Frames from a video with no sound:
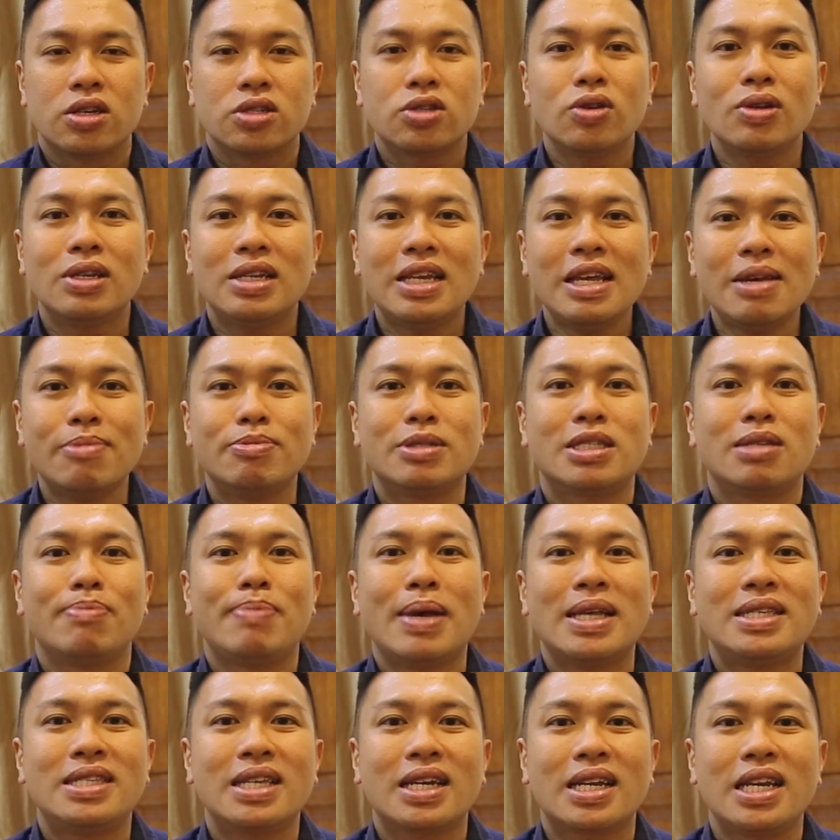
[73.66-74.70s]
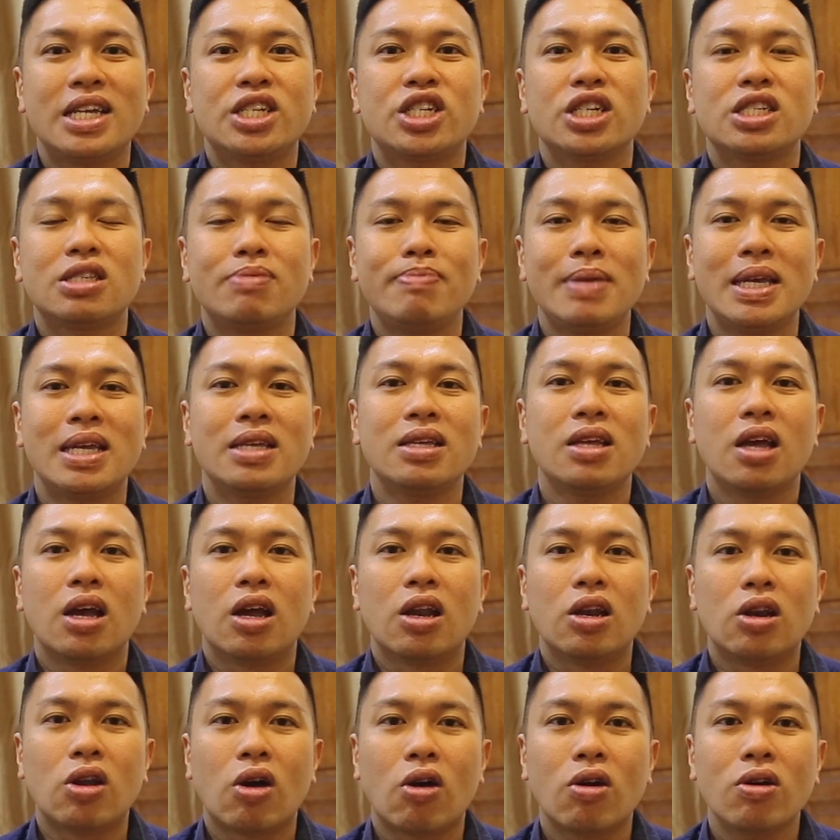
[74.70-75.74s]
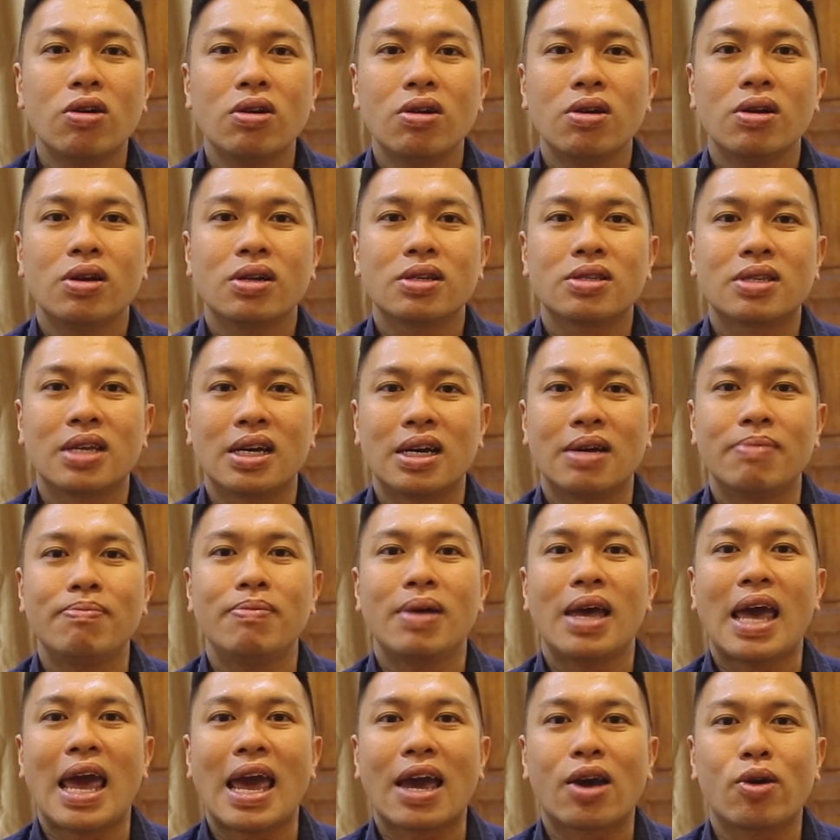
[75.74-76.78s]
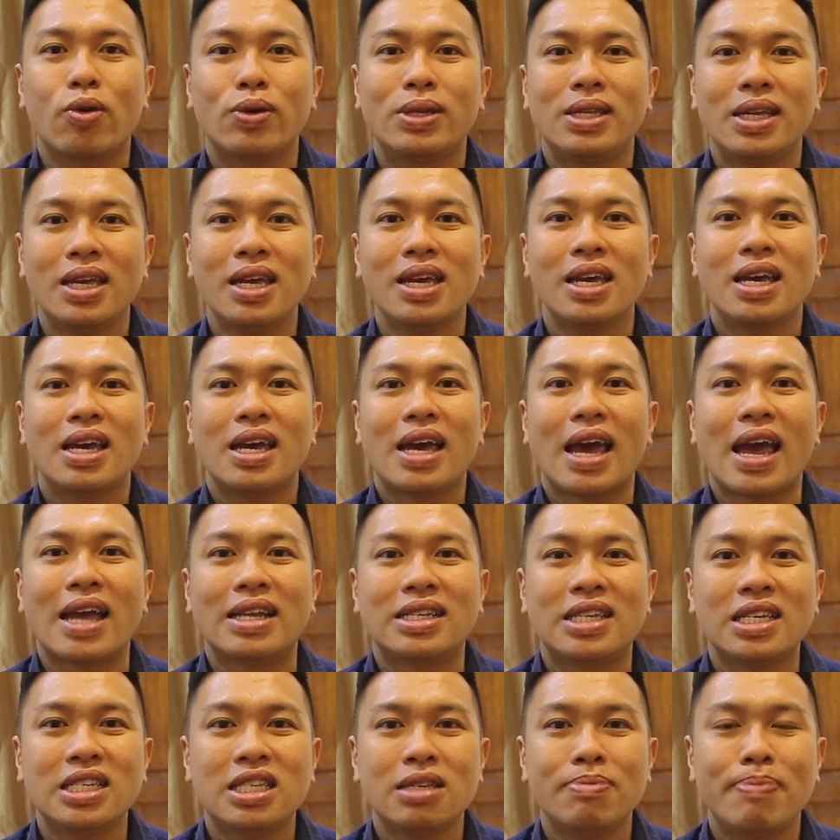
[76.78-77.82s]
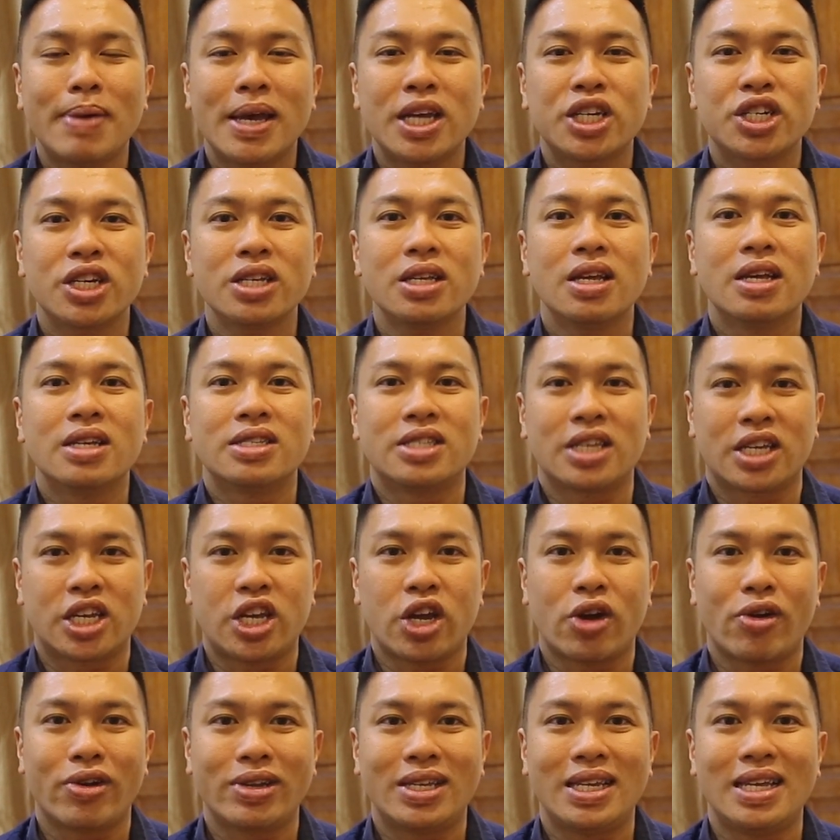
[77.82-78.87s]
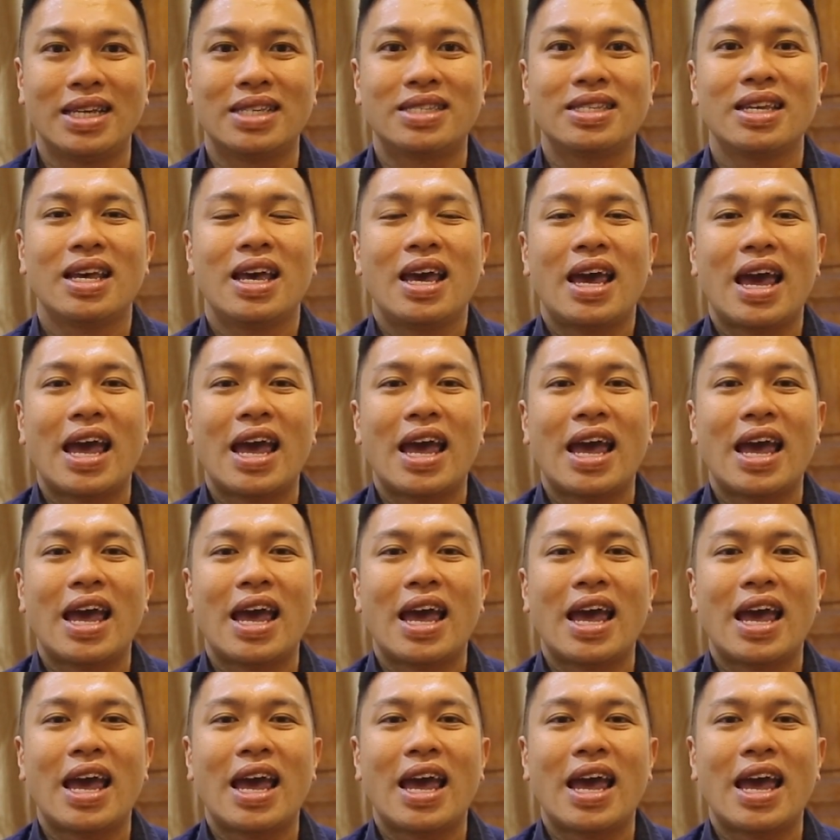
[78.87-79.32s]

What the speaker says: So LEAPS basically just mean long-term equity anticipation securities.